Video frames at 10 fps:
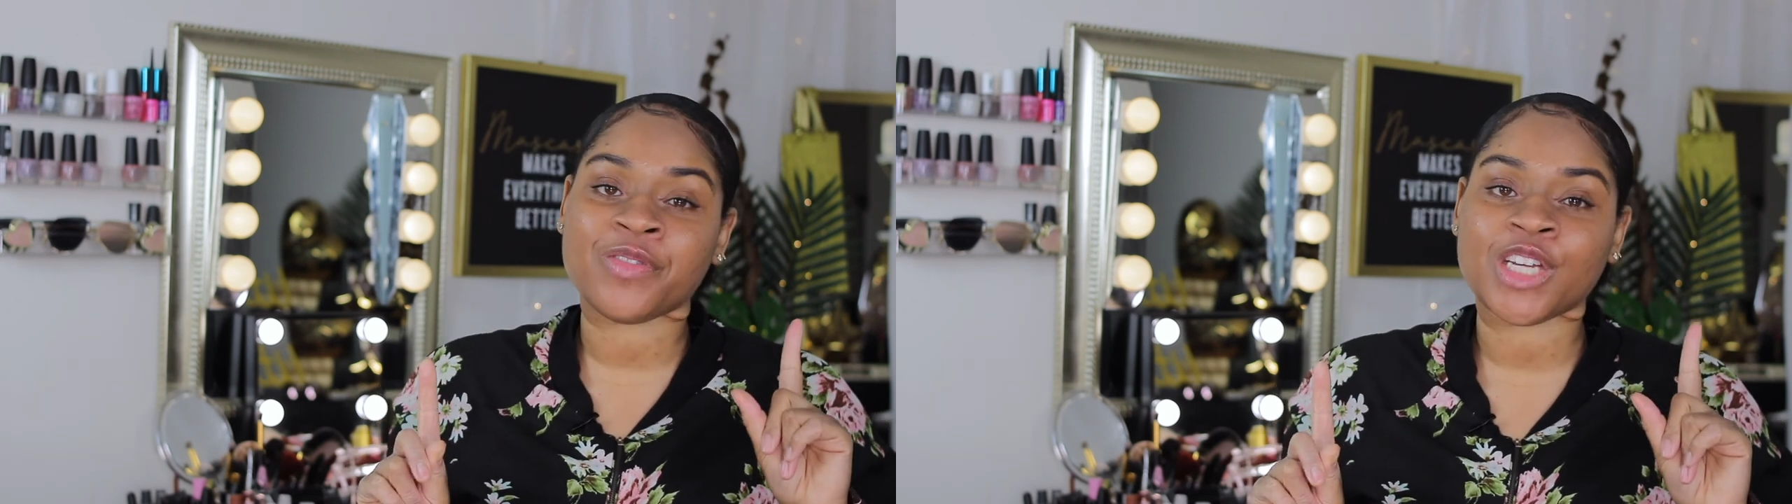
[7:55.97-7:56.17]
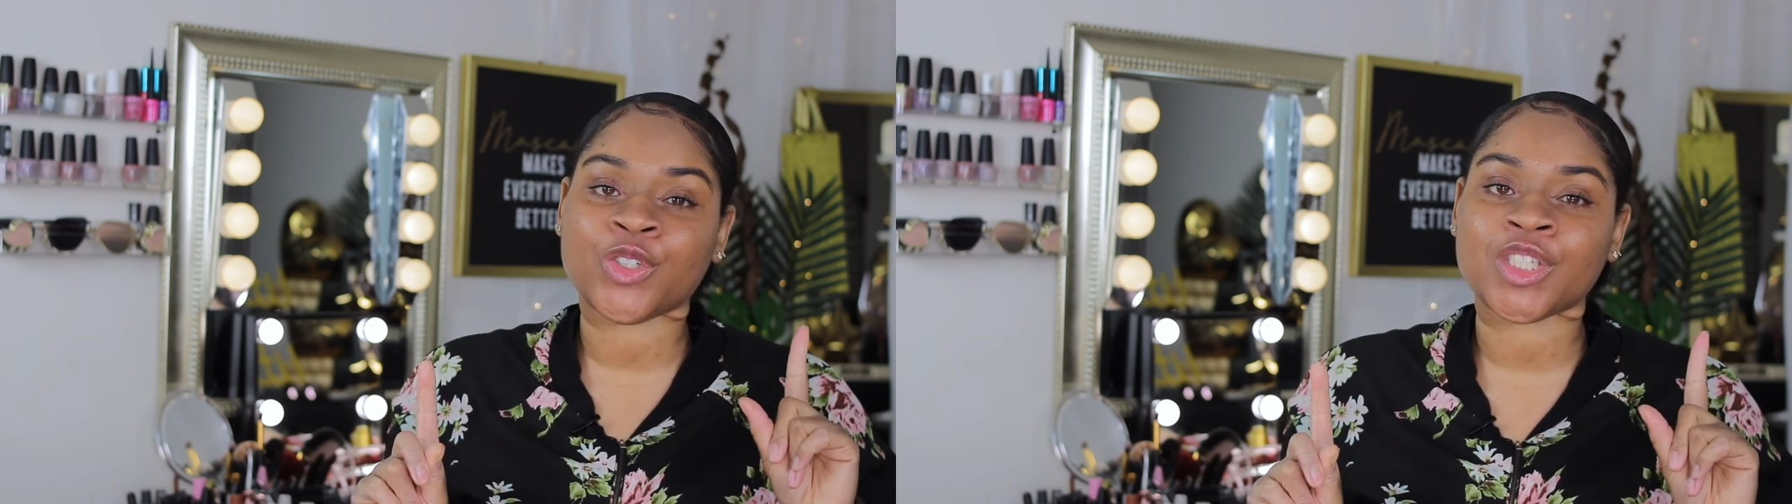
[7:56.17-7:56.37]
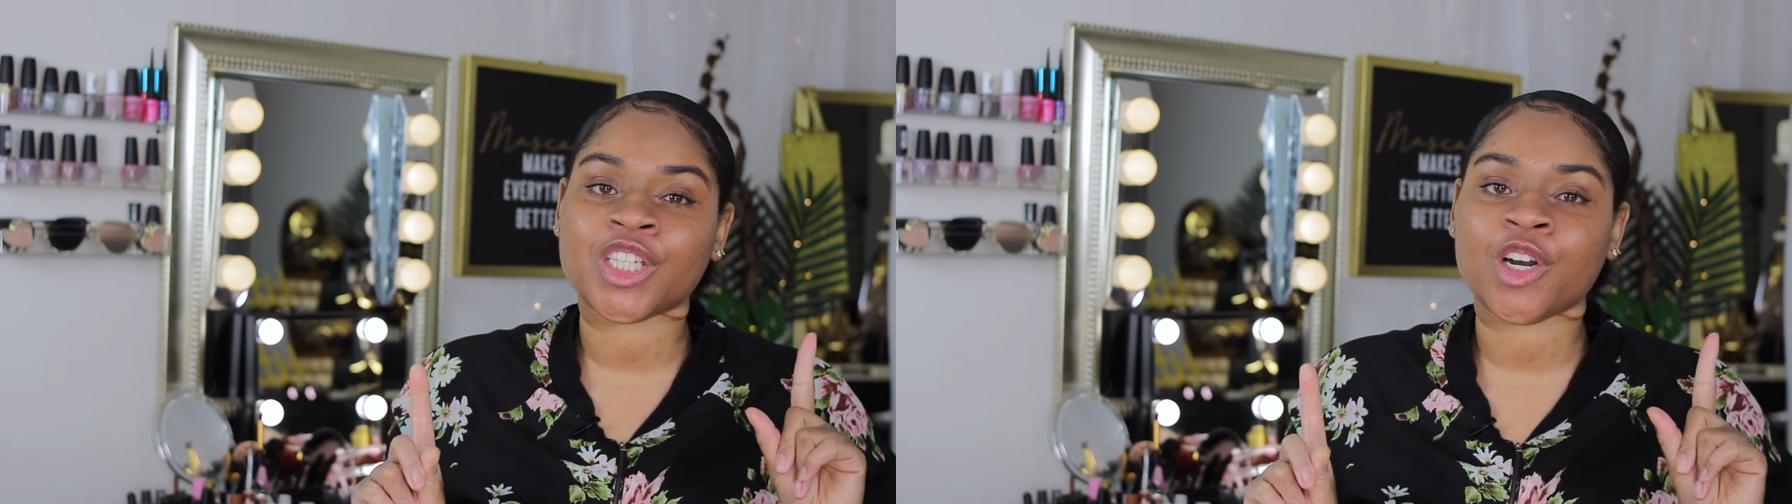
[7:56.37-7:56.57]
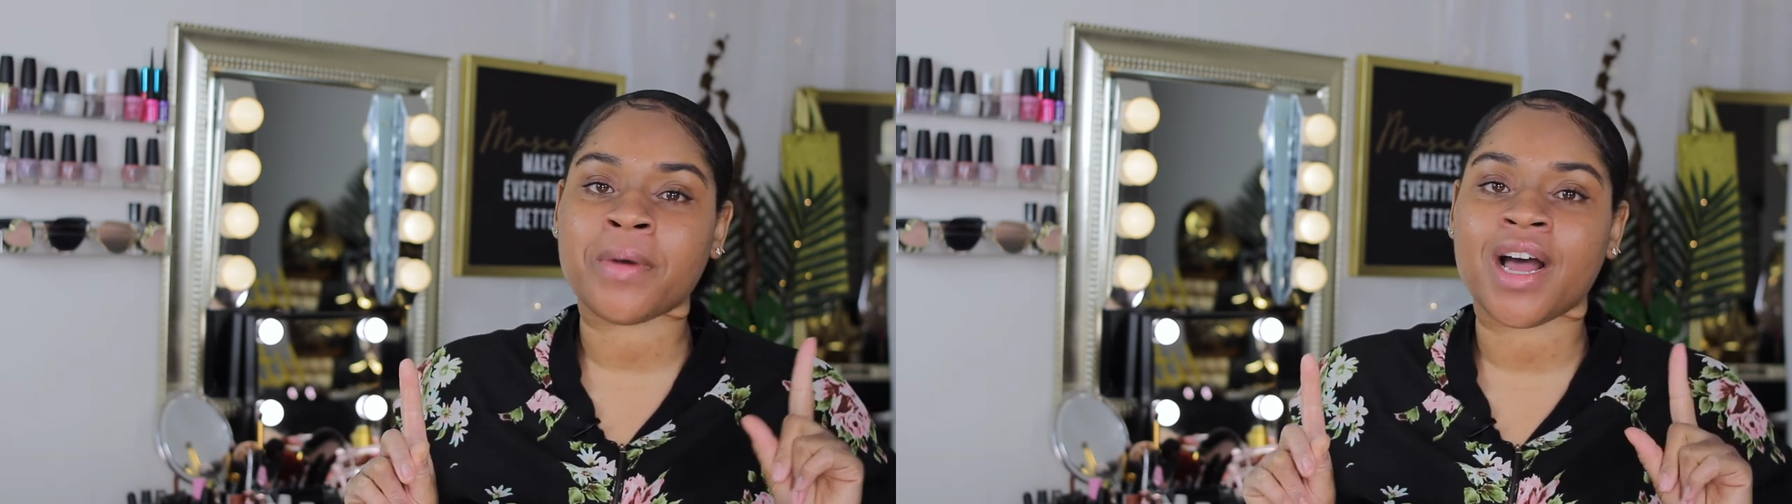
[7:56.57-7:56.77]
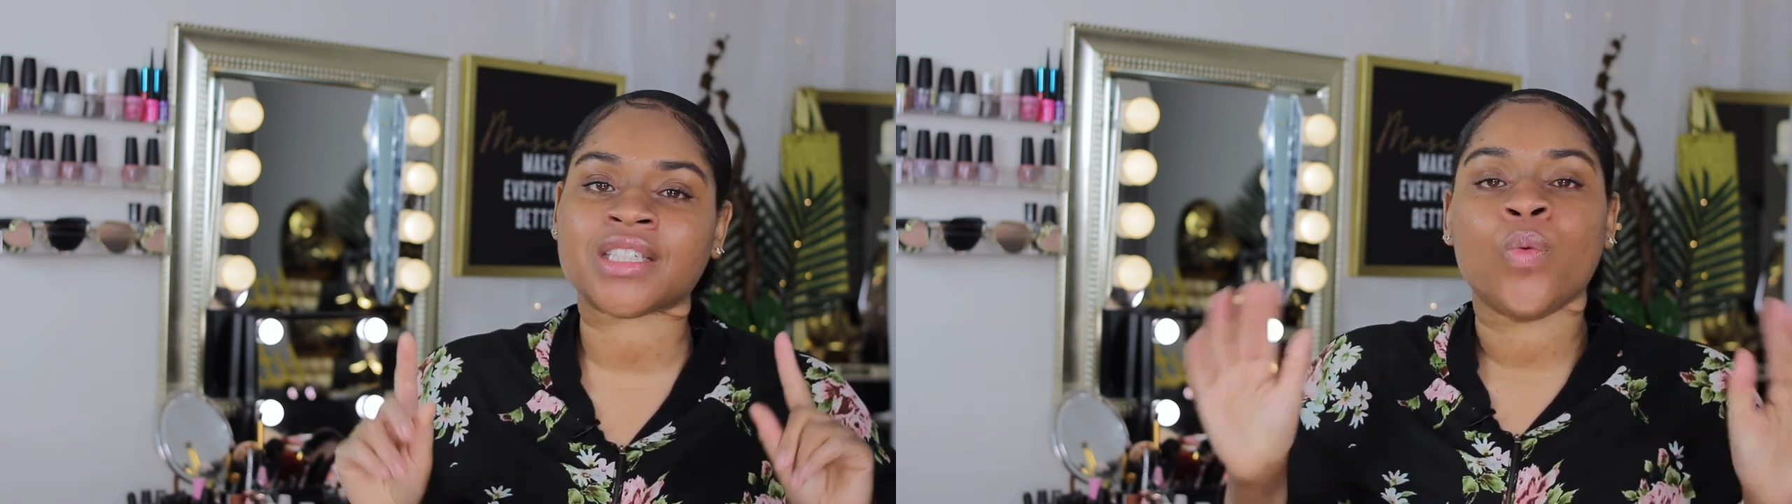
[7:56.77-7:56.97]
that Trendsetter
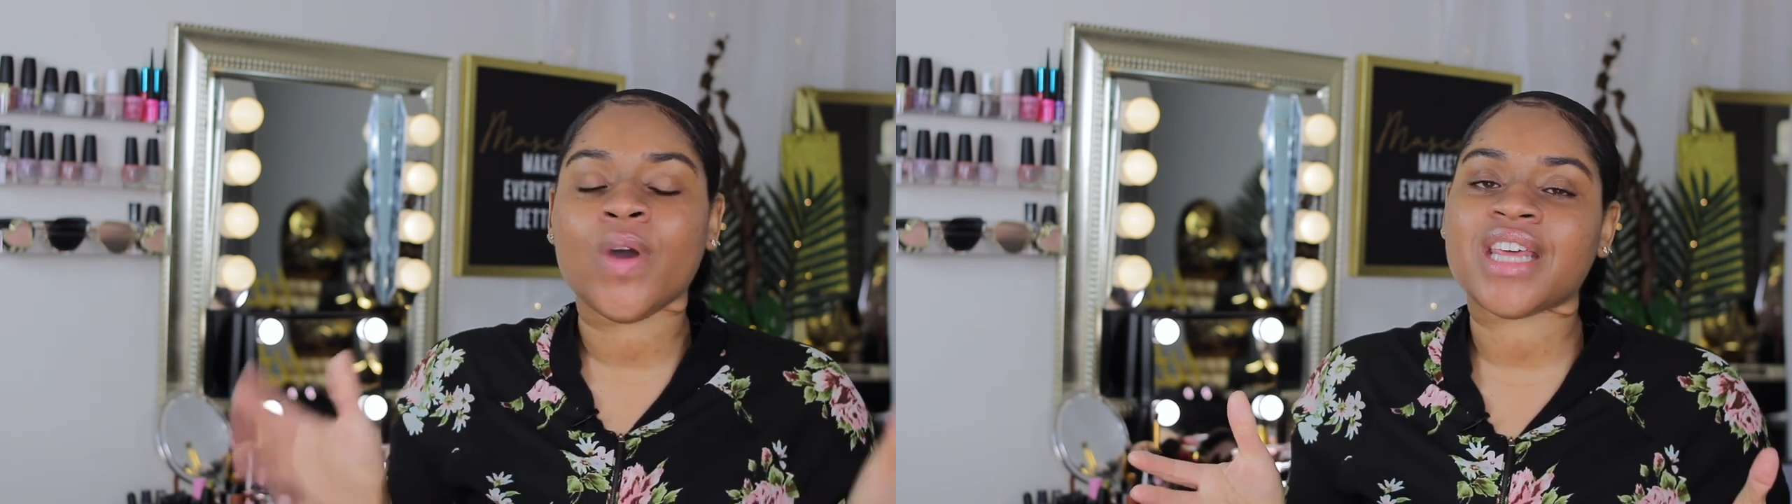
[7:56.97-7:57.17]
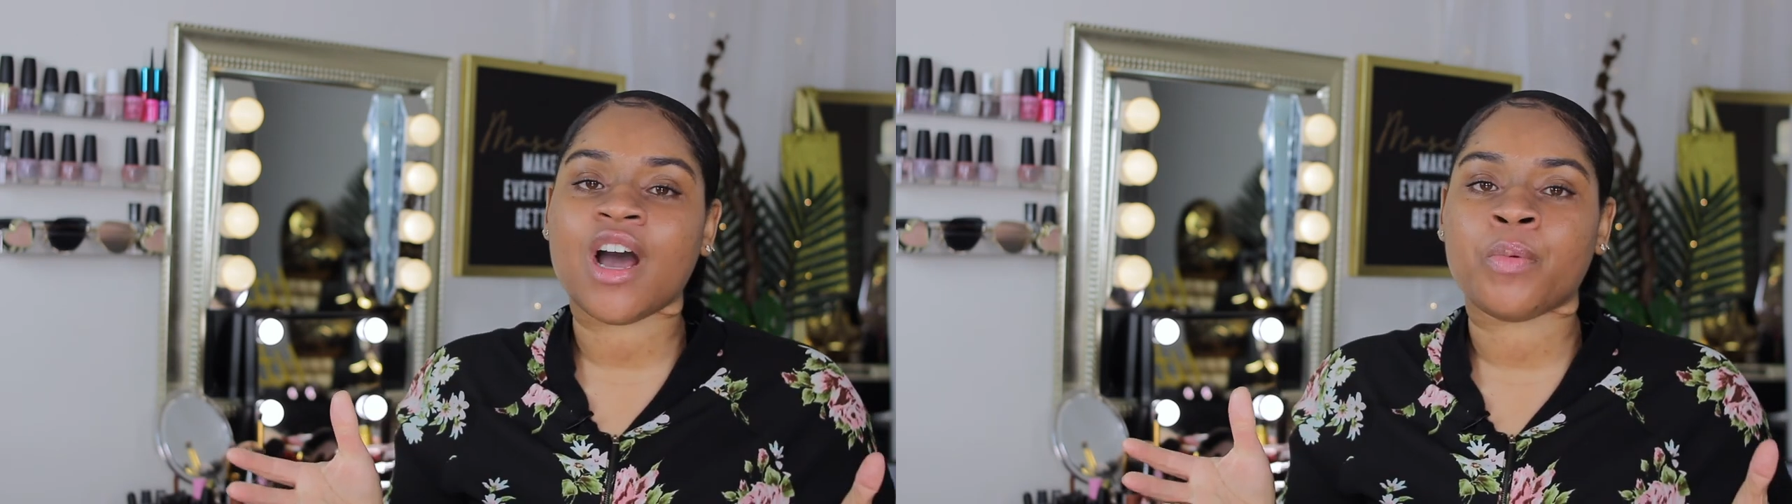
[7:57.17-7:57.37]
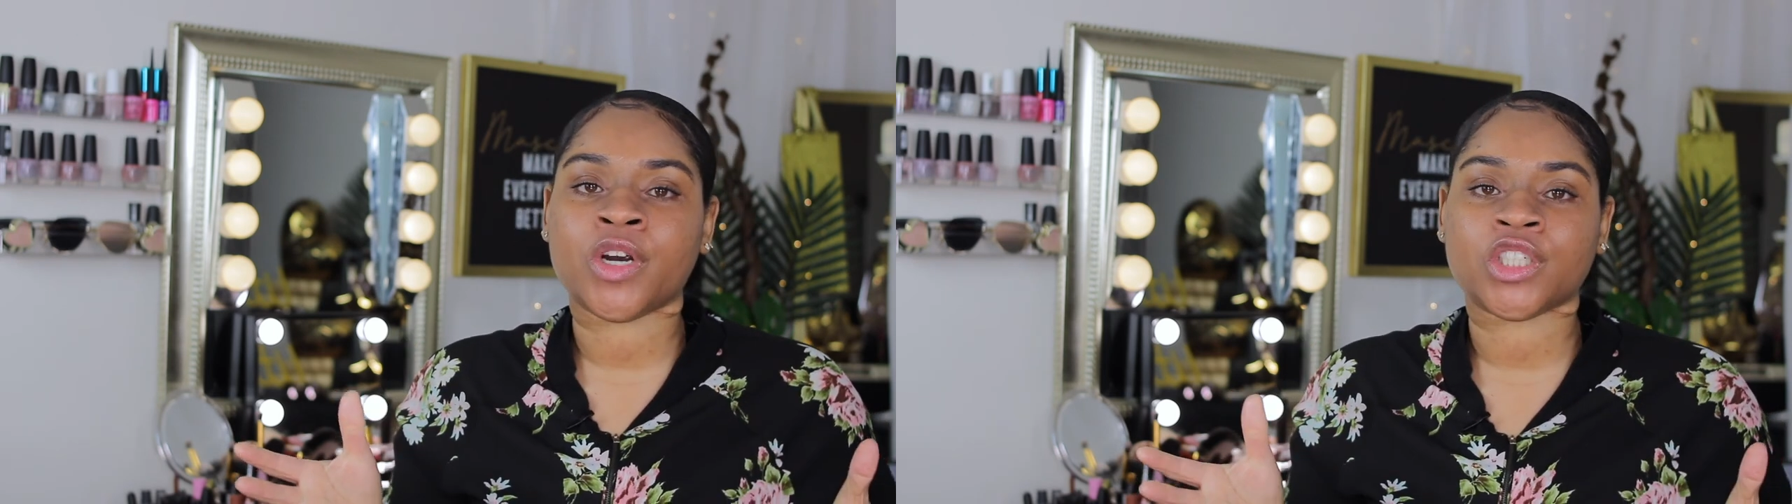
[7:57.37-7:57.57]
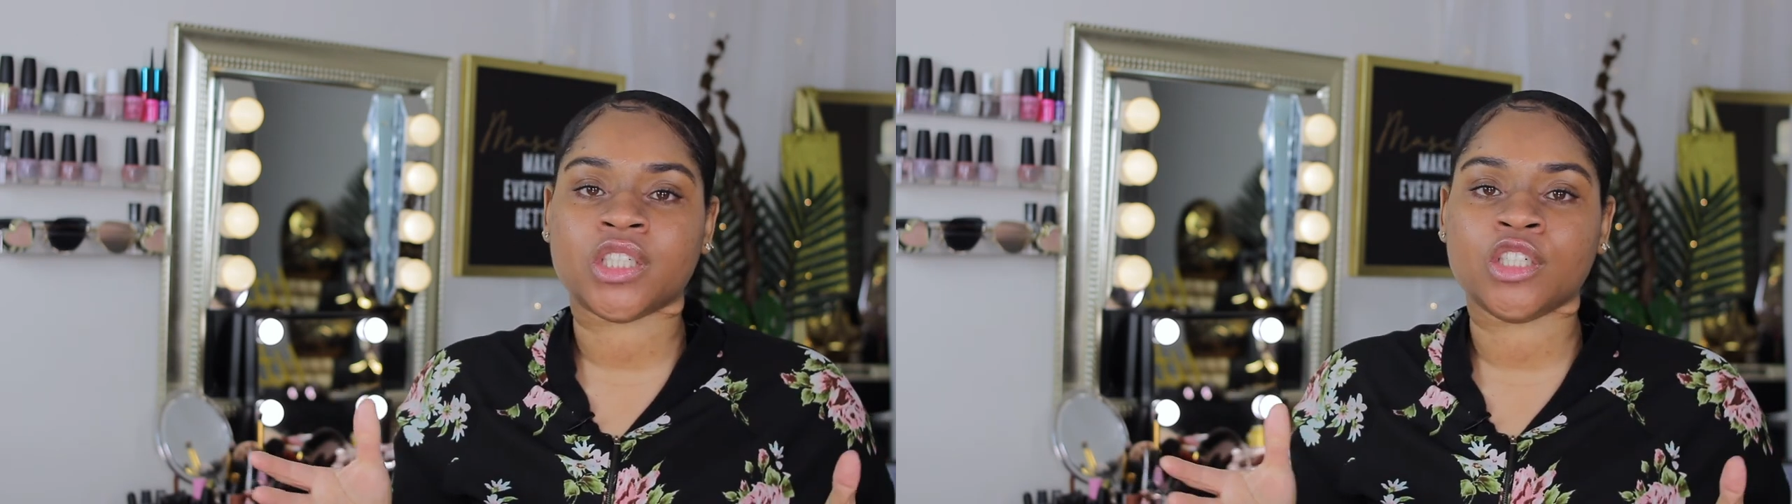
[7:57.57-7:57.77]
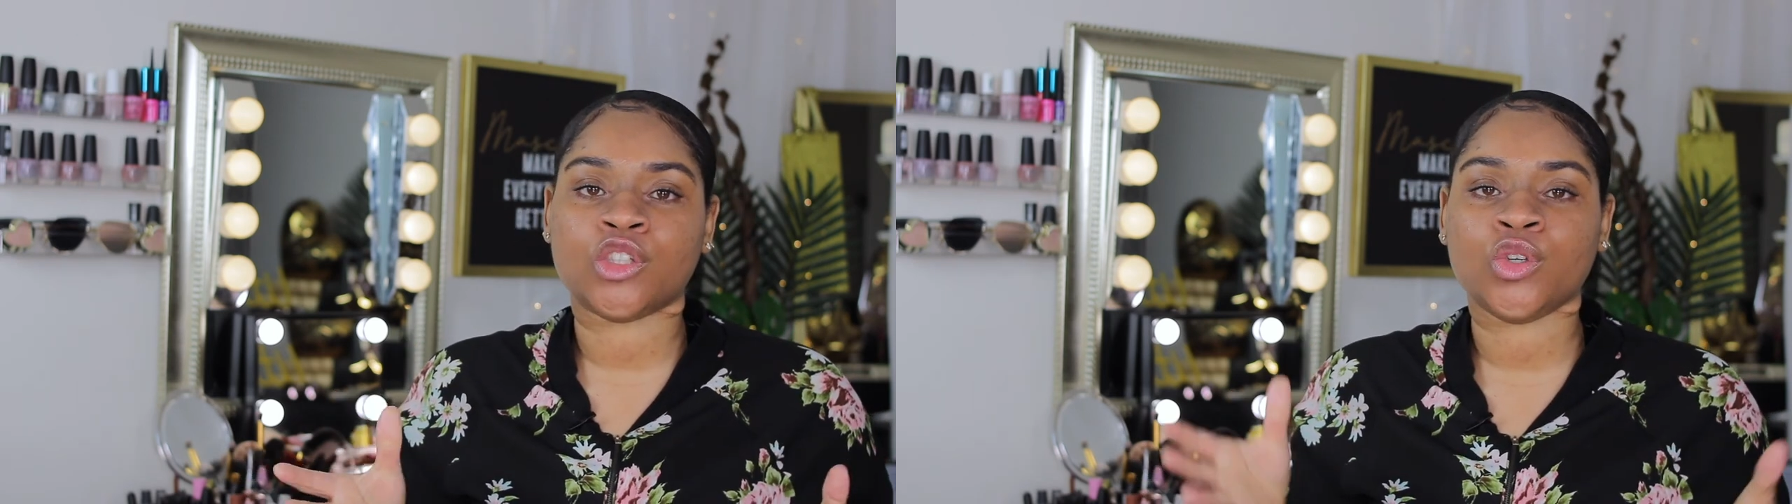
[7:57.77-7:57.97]
box without
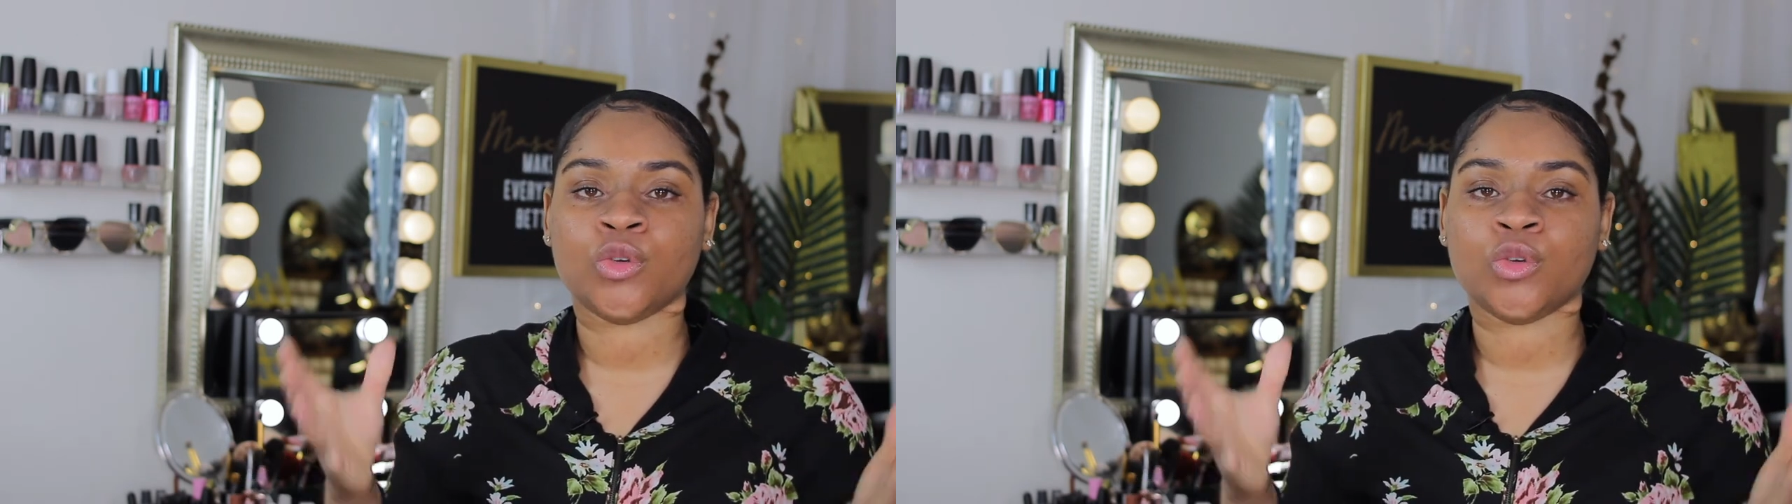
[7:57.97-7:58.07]
purchasing two,